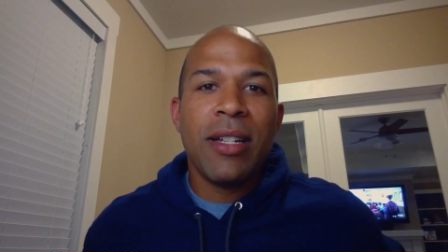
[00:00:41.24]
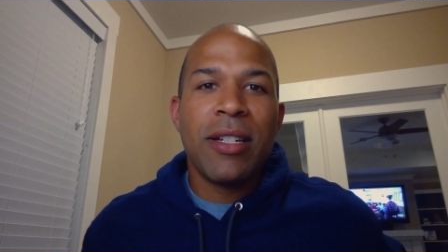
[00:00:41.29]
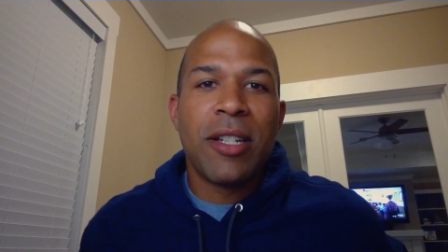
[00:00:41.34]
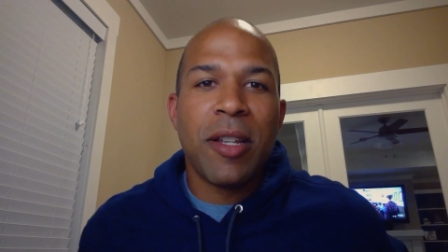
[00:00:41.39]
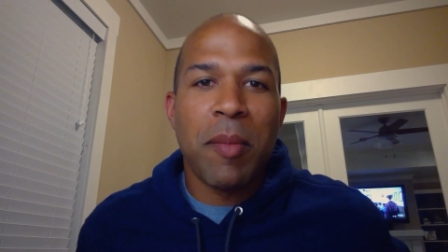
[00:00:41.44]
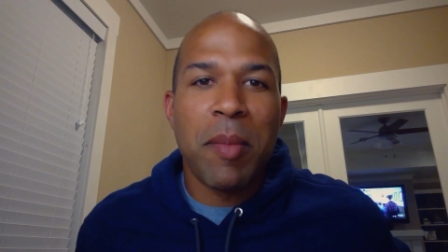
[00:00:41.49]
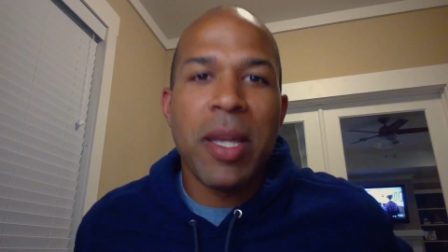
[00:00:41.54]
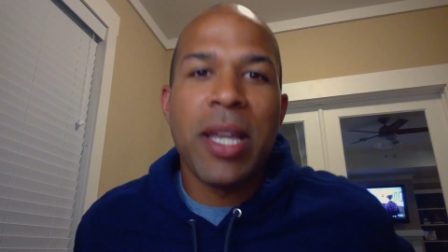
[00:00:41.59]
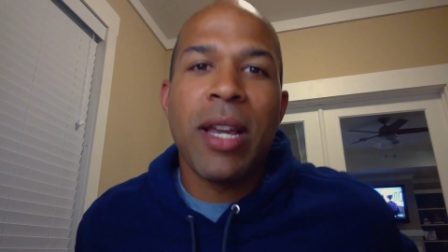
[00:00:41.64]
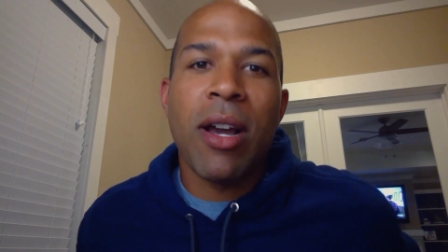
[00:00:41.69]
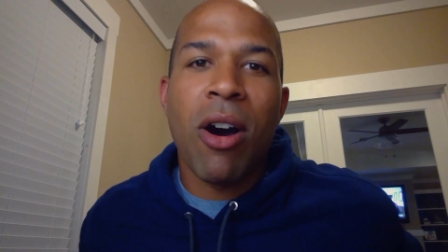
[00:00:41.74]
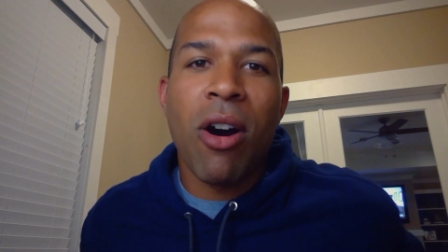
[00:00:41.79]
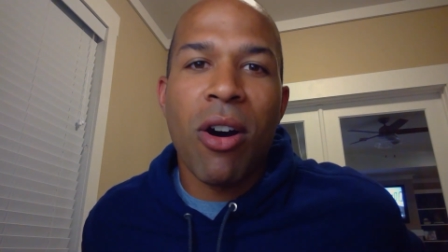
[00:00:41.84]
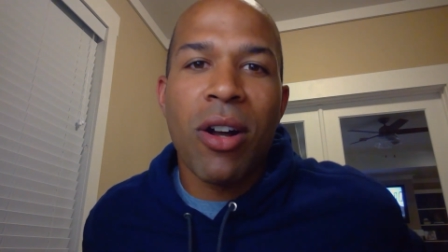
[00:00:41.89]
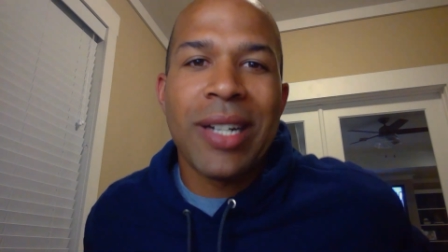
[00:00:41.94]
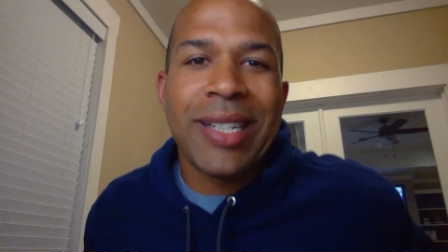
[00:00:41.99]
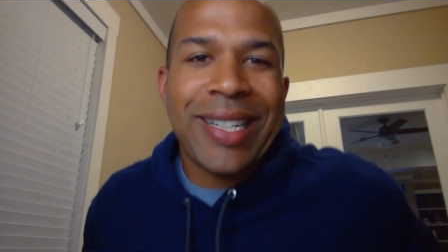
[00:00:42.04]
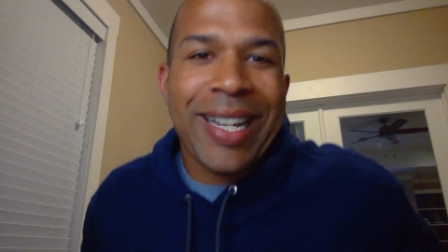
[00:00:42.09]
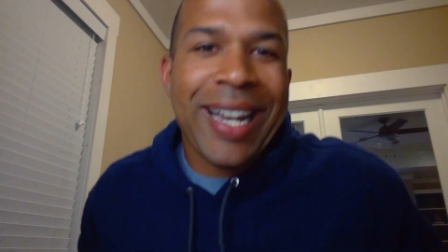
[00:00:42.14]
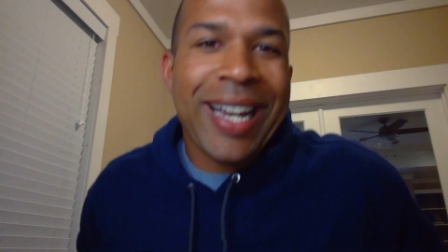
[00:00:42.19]
to be
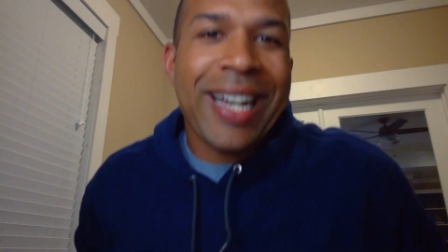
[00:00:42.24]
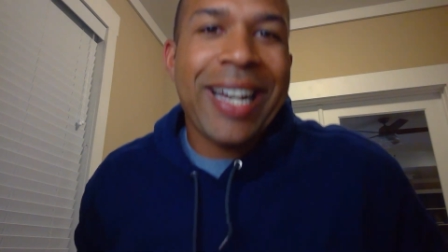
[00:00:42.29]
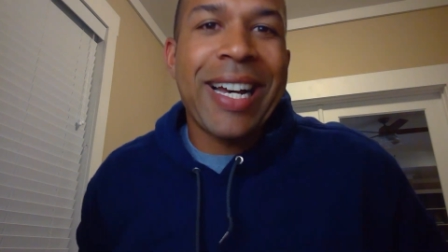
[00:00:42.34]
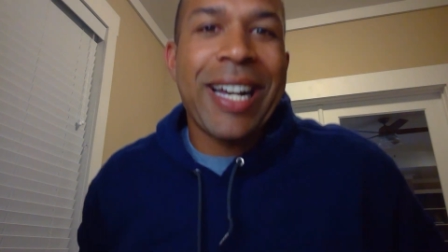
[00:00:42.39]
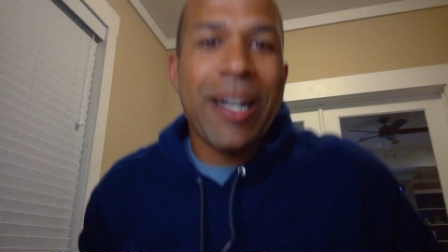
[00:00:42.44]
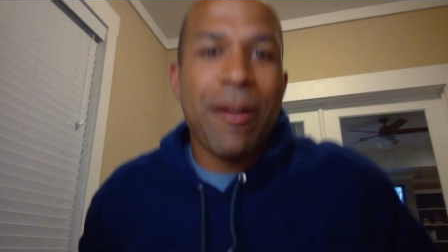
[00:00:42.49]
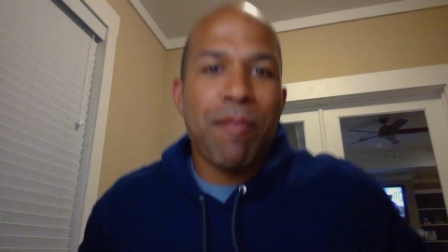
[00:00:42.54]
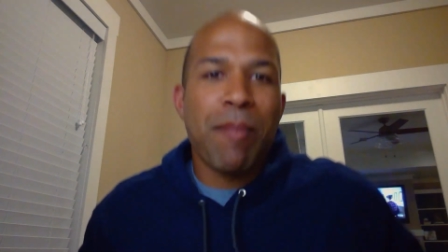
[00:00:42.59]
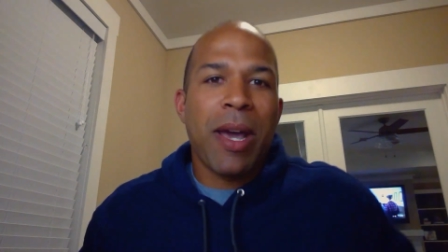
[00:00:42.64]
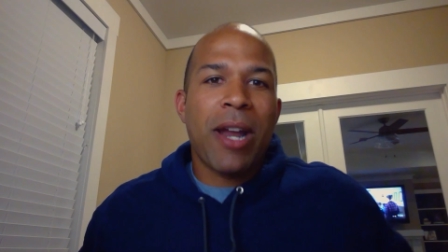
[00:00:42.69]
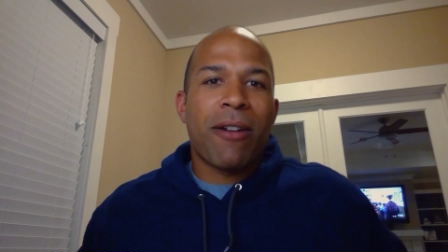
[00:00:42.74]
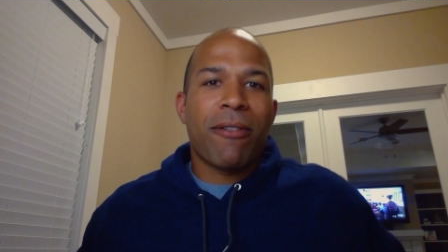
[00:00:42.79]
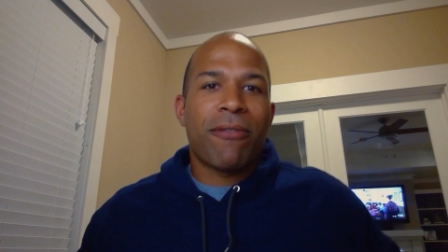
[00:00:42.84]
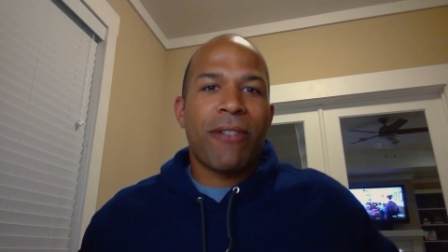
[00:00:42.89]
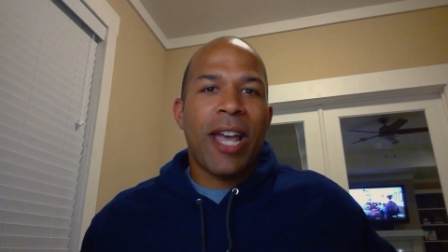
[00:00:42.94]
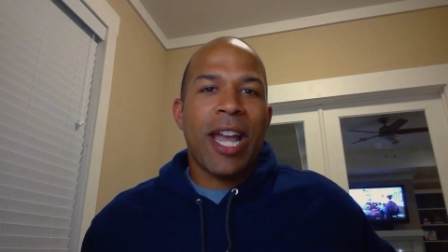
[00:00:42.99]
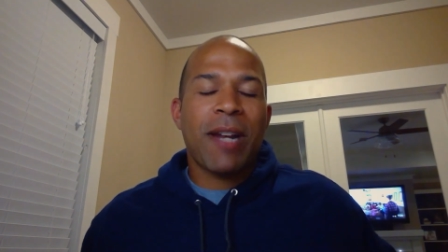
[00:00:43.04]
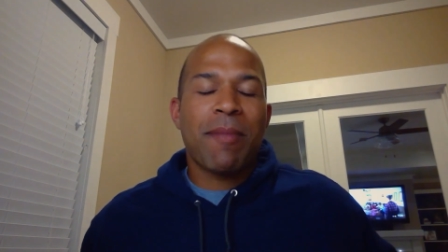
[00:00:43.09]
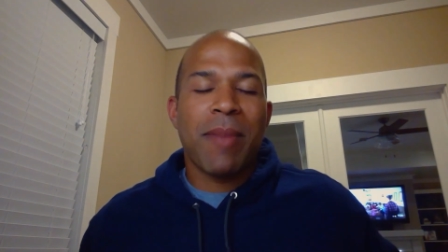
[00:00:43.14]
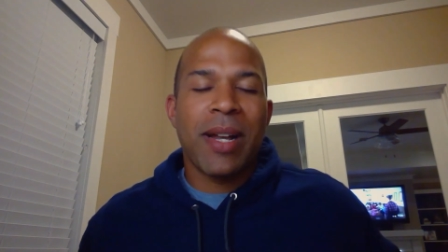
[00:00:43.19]
on time. Matter of
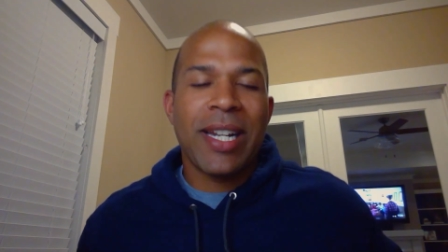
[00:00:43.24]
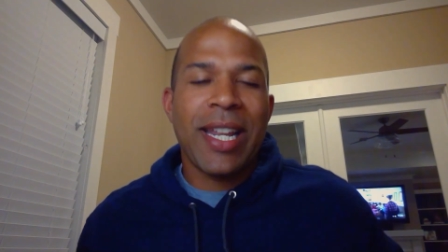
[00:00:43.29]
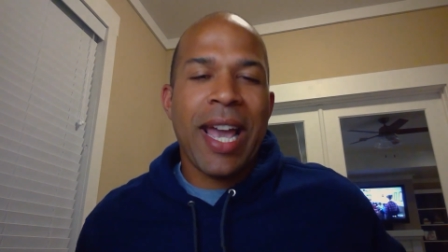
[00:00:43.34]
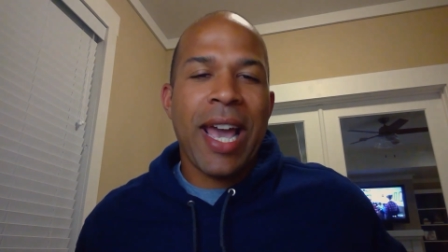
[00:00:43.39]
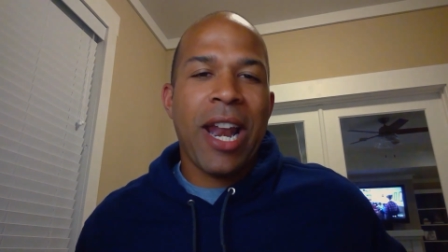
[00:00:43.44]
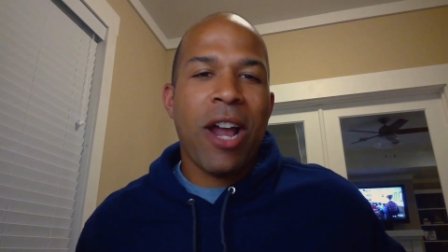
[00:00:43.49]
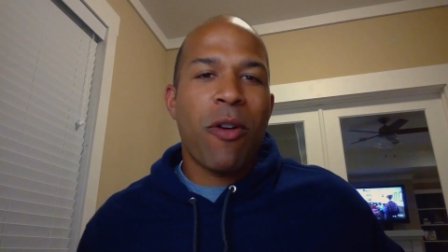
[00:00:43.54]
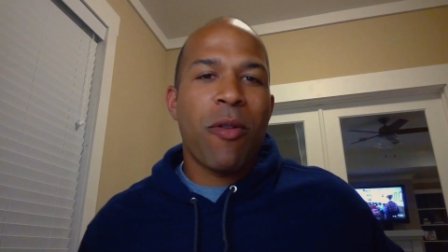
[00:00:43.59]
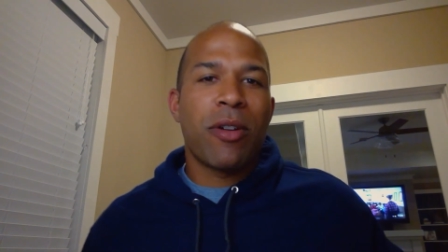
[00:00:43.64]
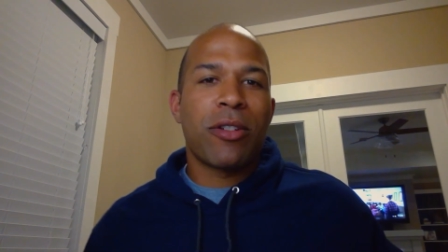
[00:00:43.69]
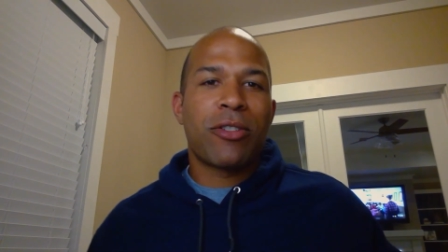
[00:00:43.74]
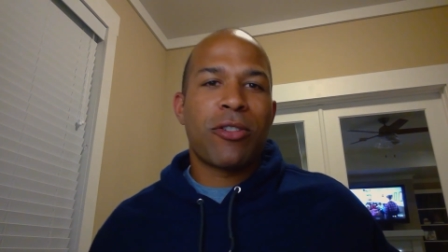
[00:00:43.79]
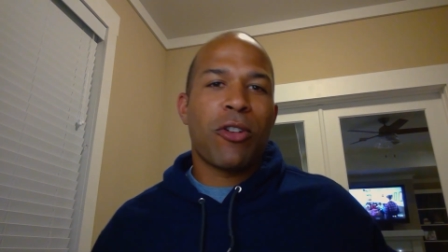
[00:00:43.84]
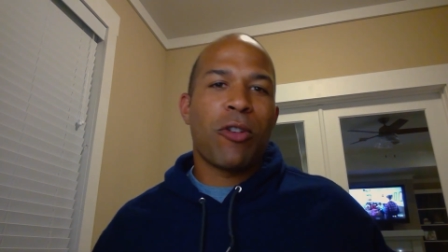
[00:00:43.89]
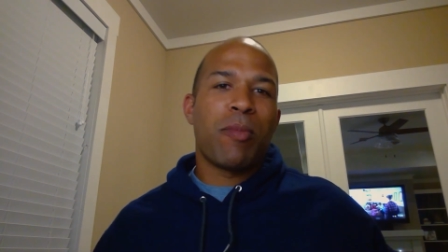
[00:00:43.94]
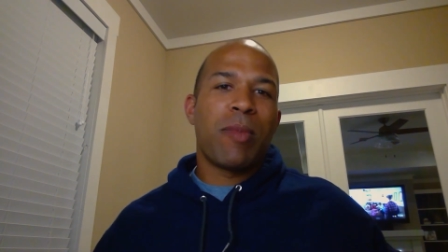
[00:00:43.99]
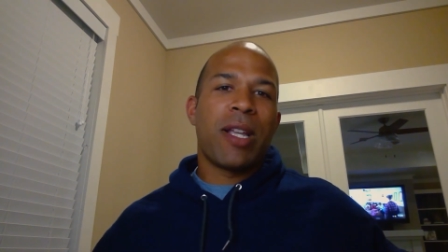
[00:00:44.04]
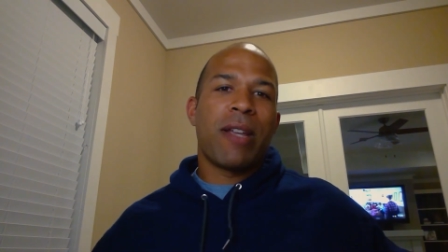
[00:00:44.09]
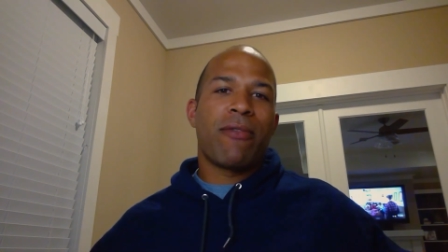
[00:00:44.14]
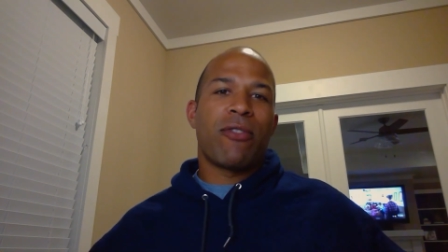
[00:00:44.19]
fact, my dad always
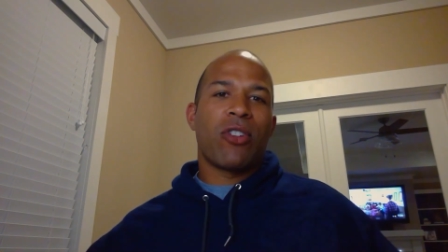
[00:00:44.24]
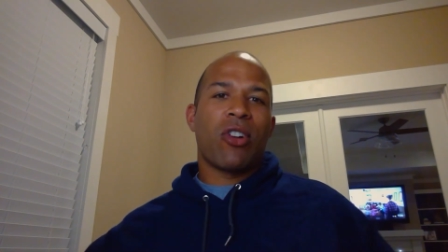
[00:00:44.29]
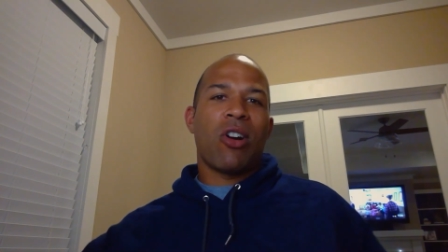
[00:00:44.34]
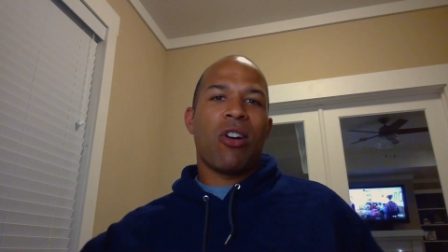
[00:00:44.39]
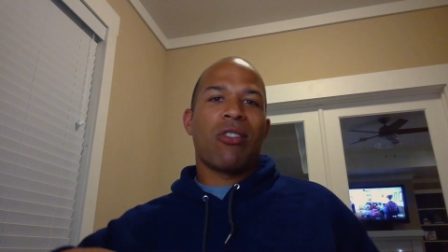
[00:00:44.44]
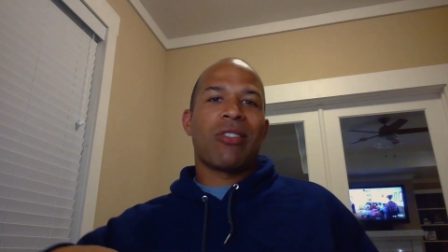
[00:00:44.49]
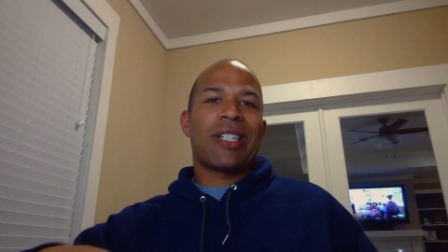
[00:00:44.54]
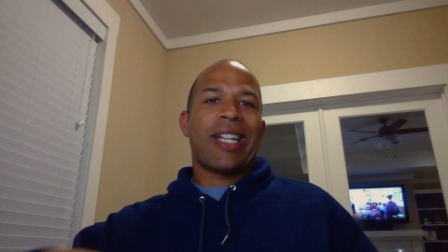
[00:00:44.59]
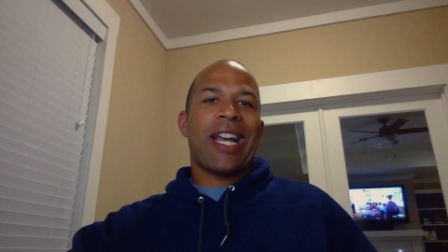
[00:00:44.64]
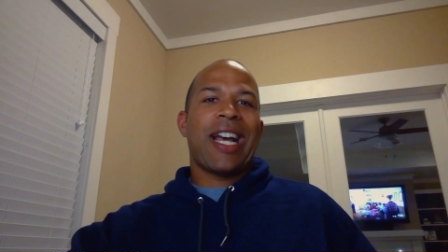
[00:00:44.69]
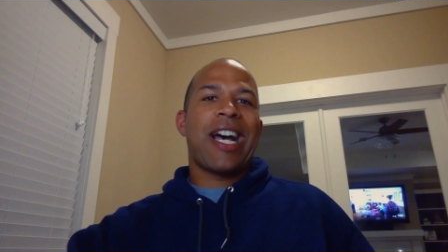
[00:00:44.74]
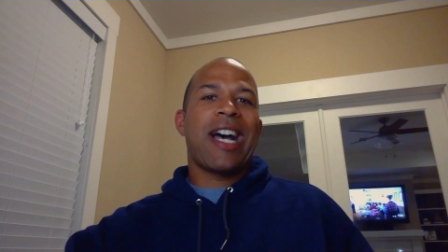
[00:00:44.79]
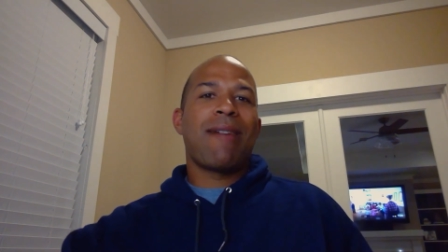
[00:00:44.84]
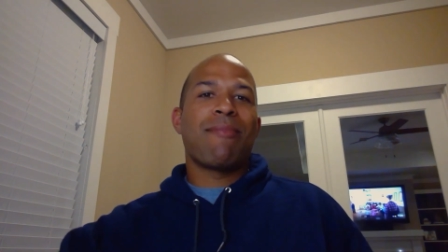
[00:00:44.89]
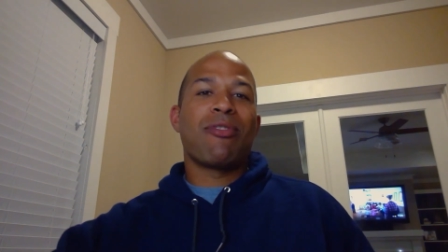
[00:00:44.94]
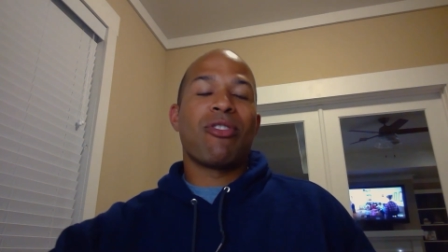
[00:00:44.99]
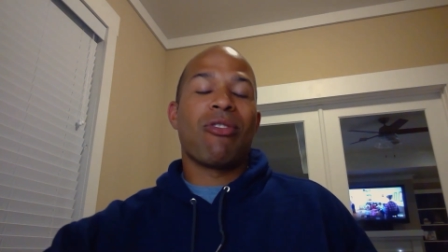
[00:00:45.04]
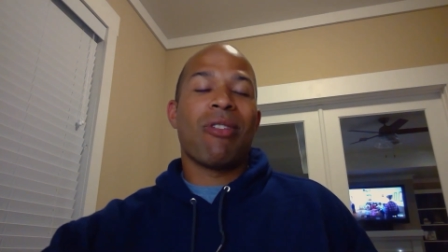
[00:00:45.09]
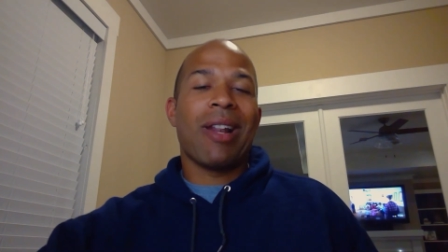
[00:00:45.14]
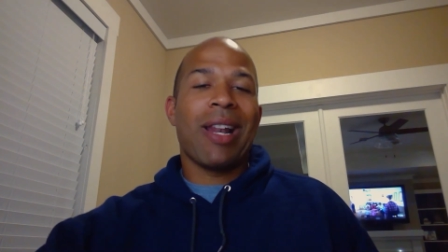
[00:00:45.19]
told me if you're on
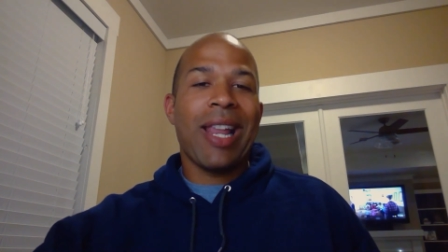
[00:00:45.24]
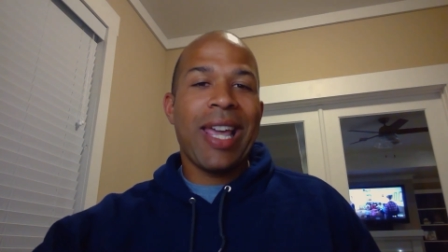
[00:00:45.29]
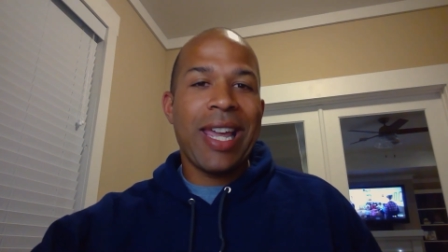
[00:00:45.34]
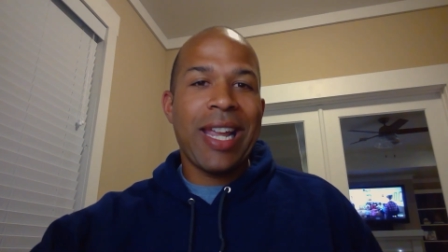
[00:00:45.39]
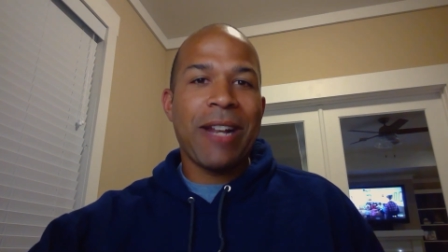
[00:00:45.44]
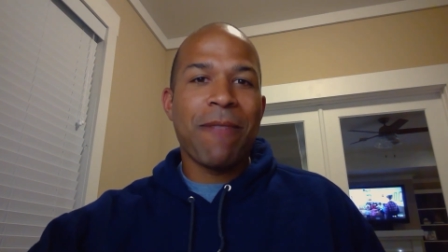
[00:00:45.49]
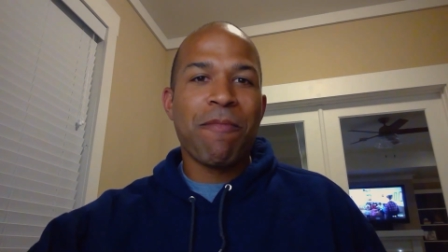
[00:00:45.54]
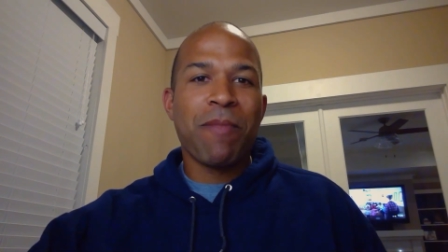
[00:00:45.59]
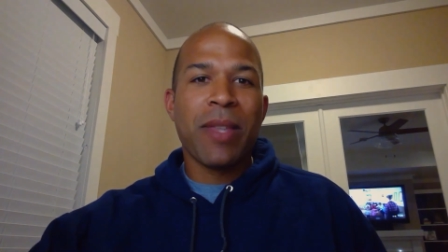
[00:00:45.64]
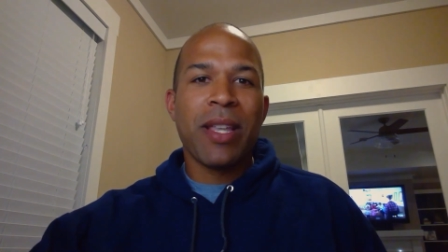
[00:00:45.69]
time, you're late.